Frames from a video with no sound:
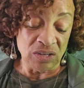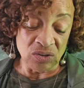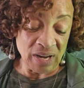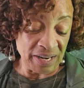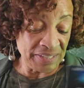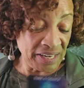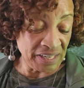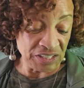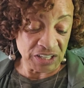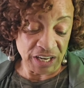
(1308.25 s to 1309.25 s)
You got to
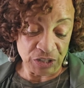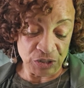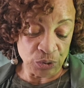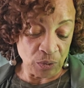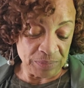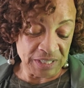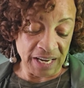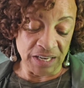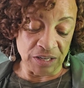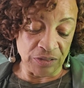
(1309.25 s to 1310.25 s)
take a chance to
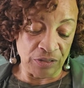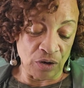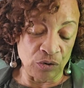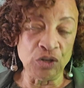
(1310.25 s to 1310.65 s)
obtain it, though.